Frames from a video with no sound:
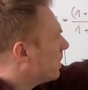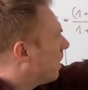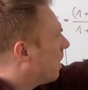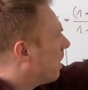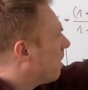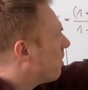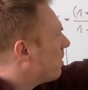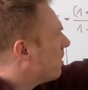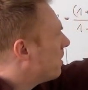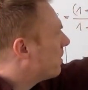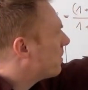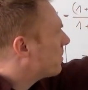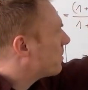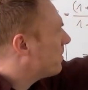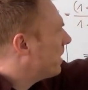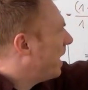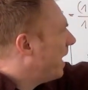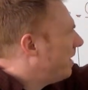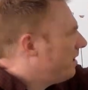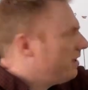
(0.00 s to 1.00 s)
are
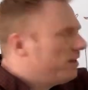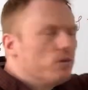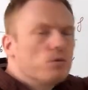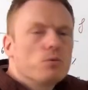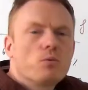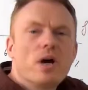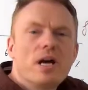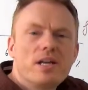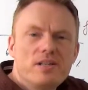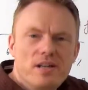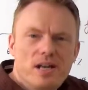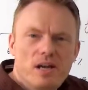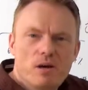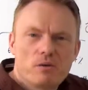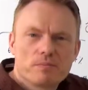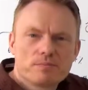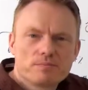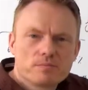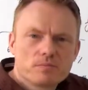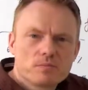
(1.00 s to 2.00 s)
standing right
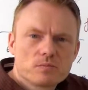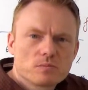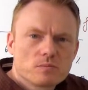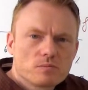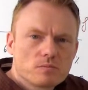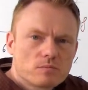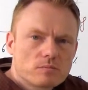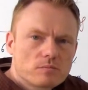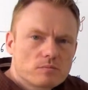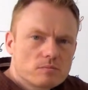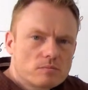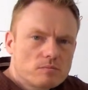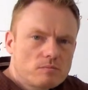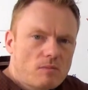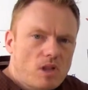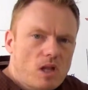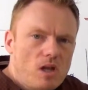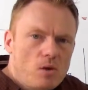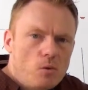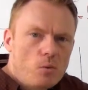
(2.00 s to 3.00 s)
now.
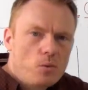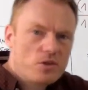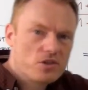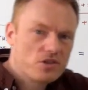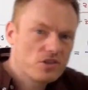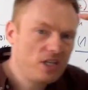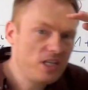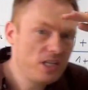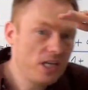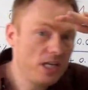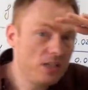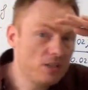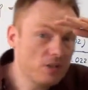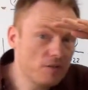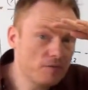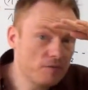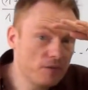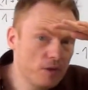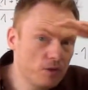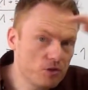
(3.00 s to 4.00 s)
We see into
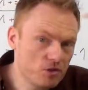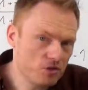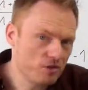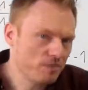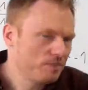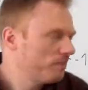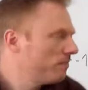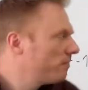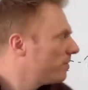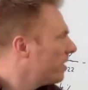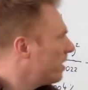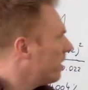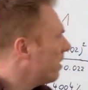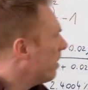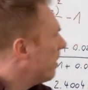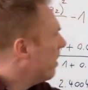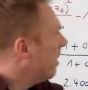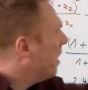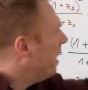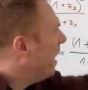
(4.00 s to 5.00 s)
the future.
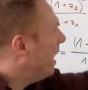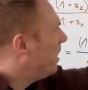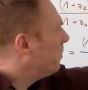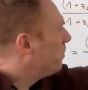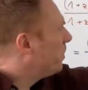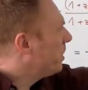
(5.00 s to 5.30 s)
And